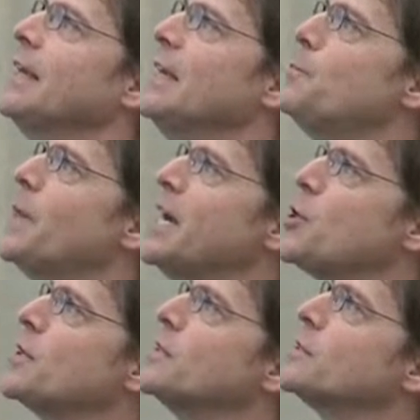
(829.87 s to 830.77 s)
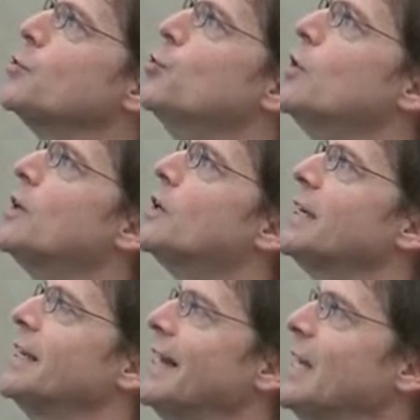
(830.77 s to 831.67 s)
In patients who are
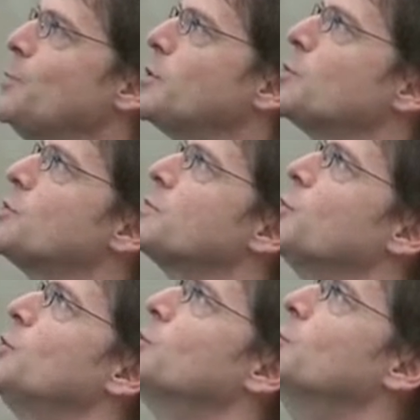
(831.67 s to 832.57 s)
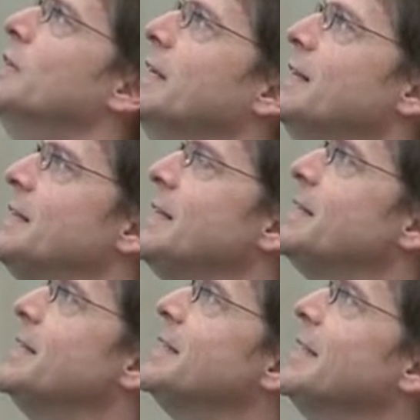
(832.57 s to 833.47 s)
unable to swallow,
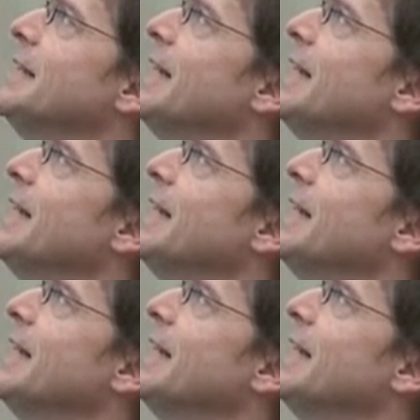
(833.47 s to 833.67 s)
assistance in